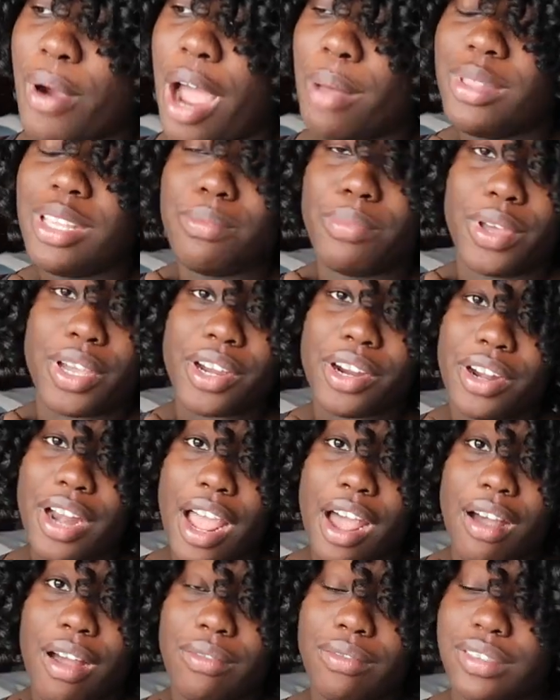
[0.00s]
probably bigger
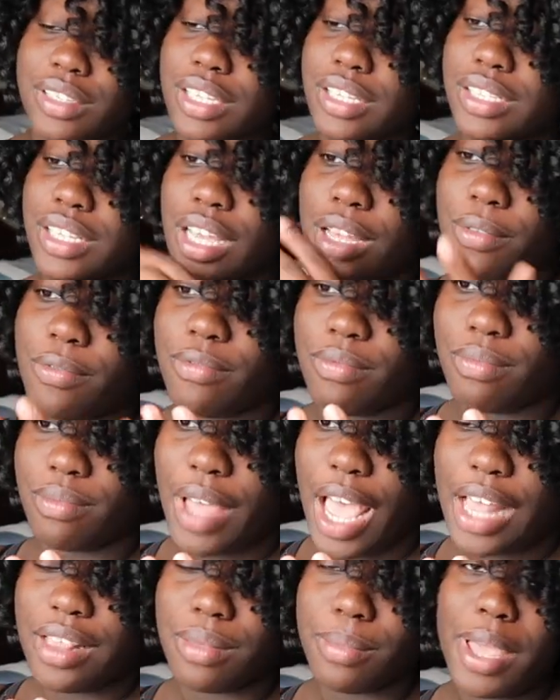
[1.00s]
now since I've
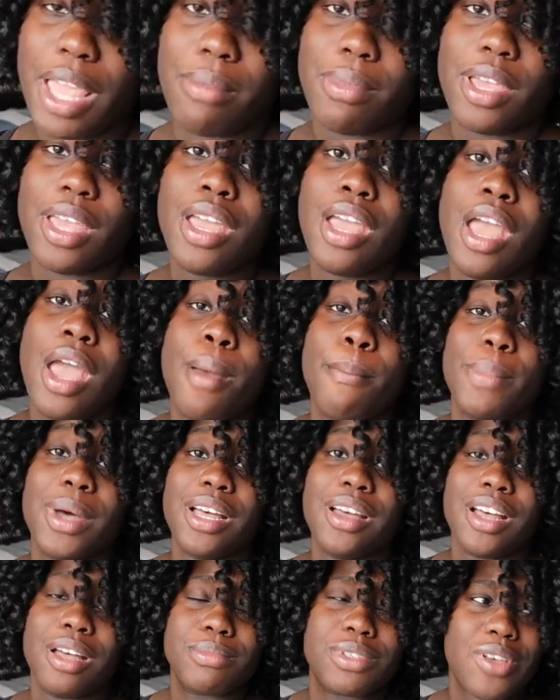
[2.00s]
had the baby.
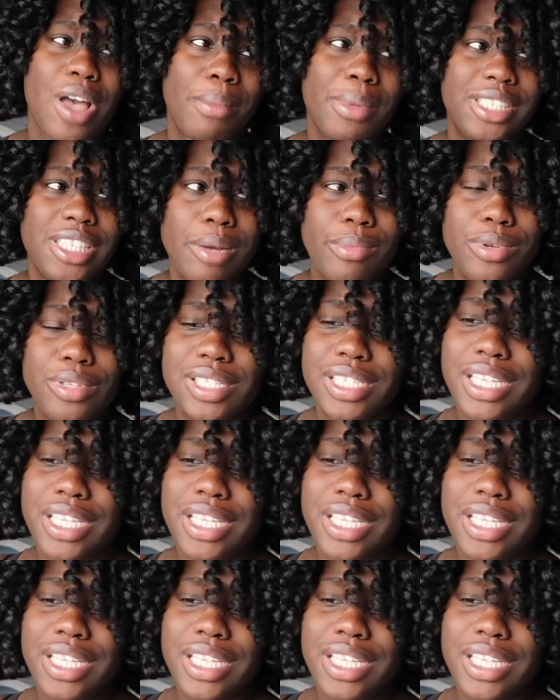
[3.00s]
But um, so I'm a double